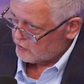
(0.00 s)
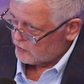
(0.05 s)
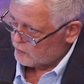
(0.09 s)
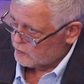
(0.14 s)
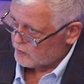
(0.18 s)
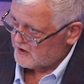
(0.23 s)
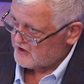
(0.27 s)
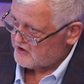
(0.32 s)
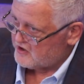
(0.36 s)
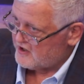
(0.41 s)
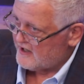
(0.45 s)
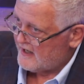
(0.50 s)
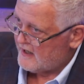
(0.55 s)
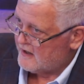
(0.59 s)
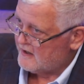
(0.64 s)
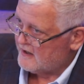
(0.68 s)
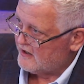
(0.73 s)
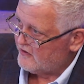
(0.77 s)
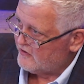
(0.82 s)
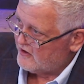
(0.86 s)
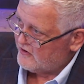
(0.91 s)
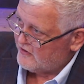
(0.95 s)
do reach
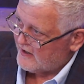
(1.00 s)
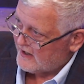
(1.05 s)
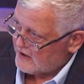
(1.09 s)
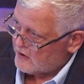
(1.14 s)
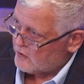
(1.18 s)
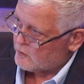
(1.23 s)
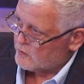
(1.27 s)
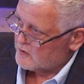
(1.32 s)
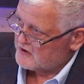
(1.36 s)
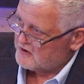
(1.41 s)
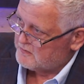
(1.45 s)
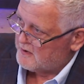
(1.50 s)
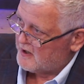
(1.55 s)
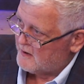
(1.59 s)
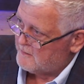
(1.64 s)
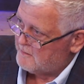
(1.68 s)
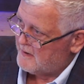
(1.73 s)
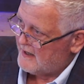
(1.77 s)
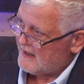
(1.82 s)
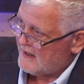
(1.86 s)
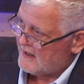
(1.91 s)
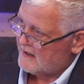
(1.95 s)
out and then they don't
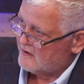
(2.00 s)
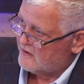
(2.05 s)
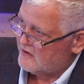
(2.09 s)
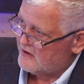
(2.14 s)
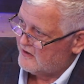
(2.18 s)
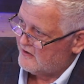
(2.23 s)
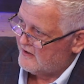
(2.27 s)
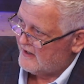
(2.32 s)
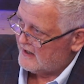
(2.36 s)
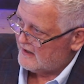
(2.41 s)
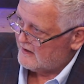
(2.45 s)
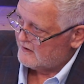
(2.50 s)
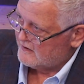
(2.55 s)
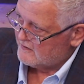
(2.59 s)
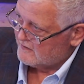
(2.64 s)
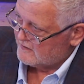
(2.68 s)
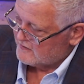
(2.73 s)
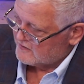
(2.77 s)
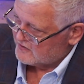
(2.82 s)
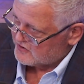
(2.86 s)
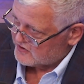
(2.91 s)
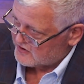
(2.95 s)
respond back, then that
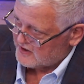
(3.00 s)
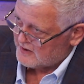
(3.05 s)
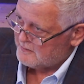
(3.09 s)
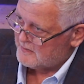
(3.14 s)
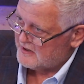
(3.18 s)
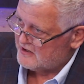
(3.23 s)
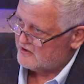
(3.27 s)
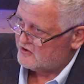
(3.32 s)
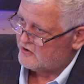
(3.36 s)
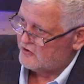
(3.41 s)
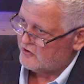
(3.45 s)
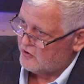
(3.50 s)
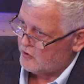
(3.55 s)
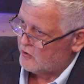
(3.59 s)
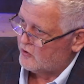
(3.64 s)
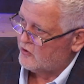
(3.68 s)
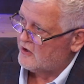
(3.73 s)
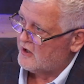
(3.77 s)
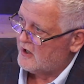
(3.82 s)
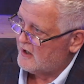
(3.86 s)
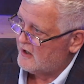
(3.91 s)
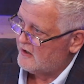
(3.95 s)
cements your
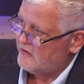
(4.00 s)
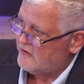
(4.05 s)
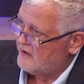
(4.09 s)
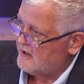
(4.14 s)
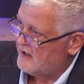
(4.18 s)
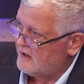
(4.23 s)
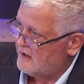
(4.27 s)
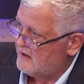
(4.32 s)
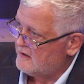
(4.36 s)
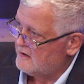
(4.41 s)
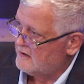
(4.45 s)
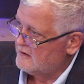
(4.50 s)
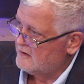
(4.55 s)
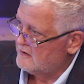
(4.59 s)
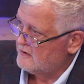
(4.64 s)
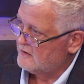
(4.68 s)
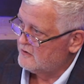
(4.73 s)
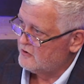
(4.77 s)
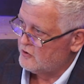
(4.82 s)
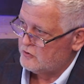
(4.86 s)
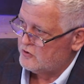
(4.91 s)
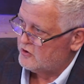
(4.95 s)
thought that
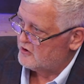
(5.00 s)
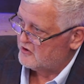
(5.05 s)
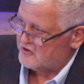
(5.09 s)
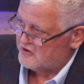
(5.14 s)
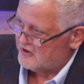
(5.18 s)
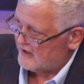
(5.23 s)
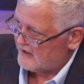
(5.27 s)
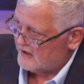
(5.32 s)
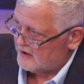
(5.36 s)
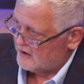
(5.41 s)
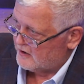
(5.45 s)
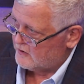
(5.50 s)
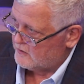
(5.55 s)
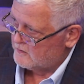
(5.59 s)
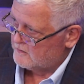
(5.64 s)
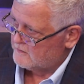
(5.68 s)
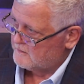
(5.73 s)
you shouldn't say hello.